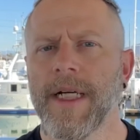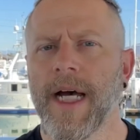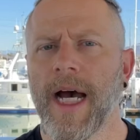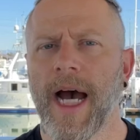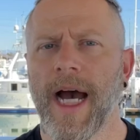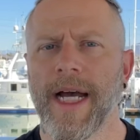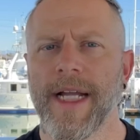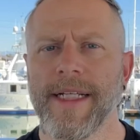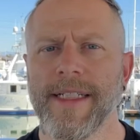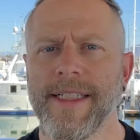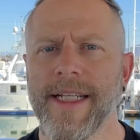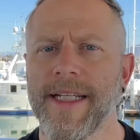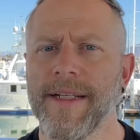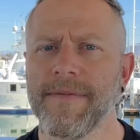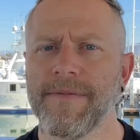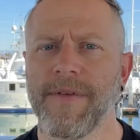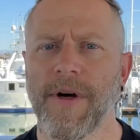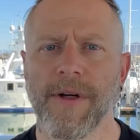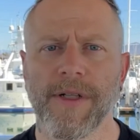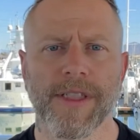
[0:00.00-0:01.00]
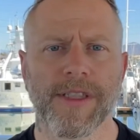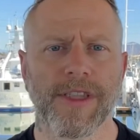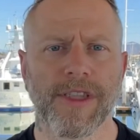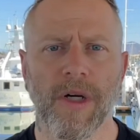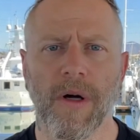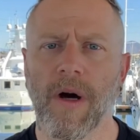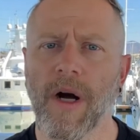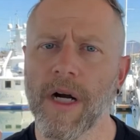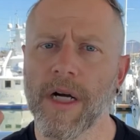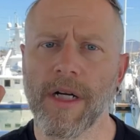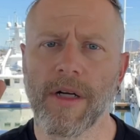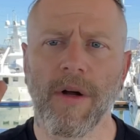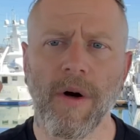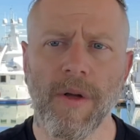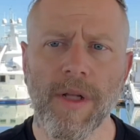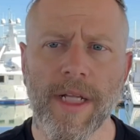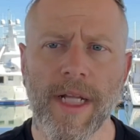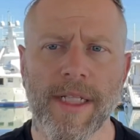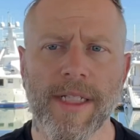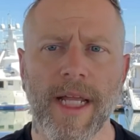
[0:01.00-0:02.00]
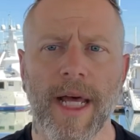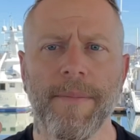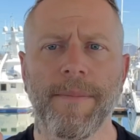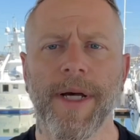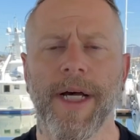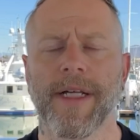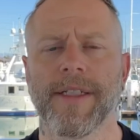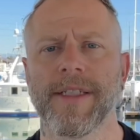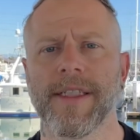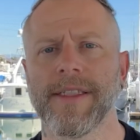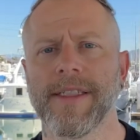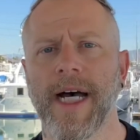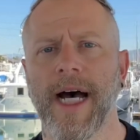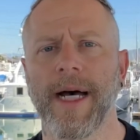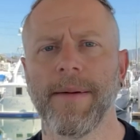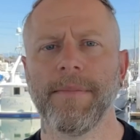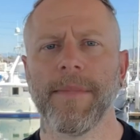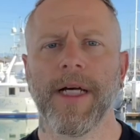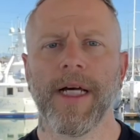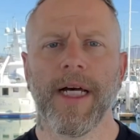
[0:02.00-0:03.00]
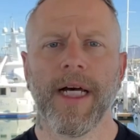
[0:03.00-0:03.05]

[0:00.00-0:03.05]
I didn't focus so hard on holding onto that bell at the top.